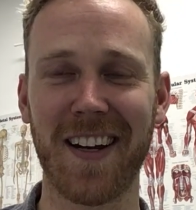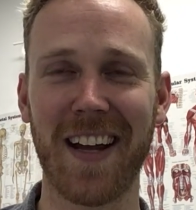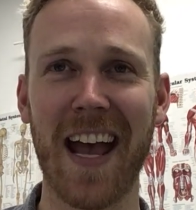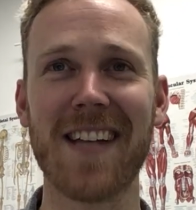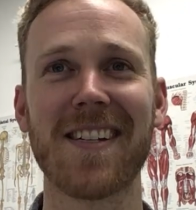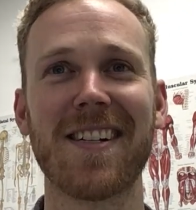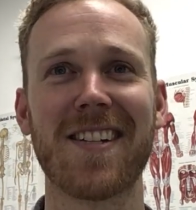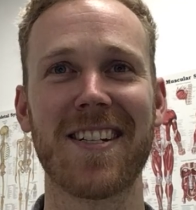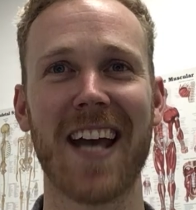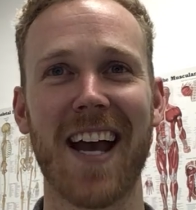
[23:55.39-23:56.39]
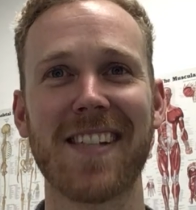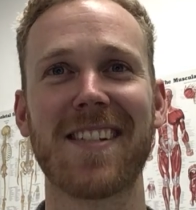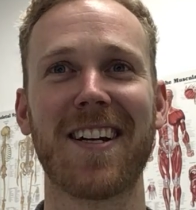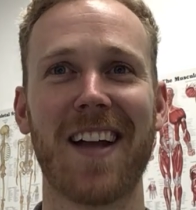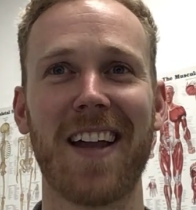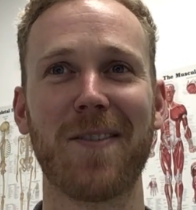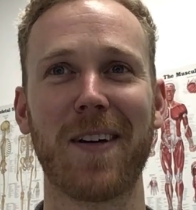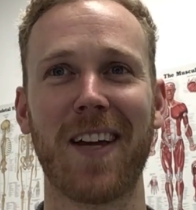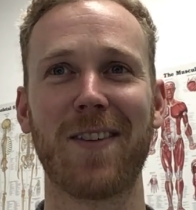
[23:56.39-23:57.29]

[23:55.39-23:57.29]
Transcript: hesitant to test, and then we can